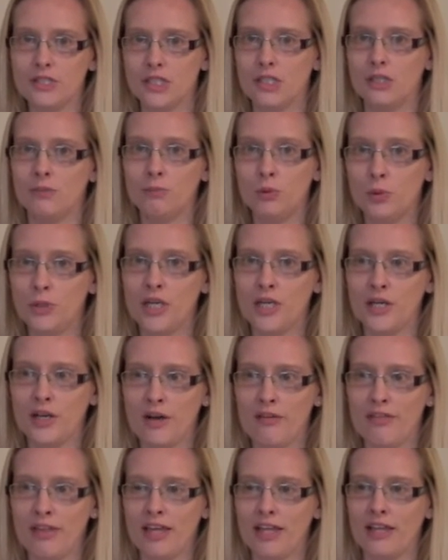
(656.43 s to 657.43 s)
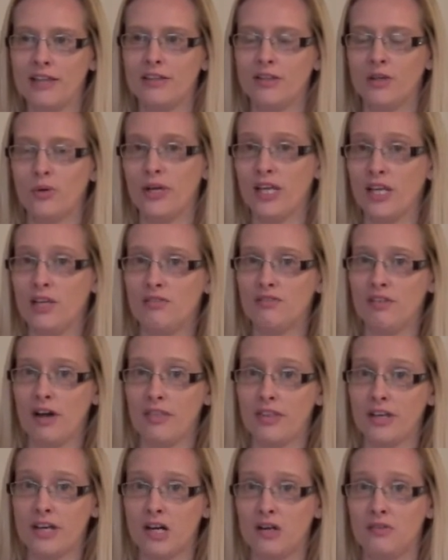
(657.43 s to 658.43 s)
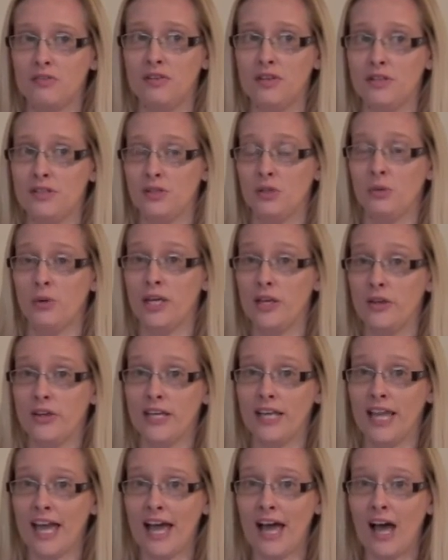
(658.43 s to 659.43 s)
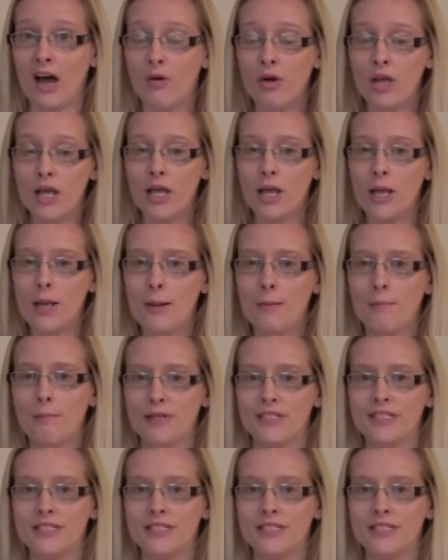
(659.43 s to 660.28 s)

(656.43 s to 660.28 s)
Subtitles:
and the more you go there, the quicker you find the cut-throughs and the quicker you can get out. But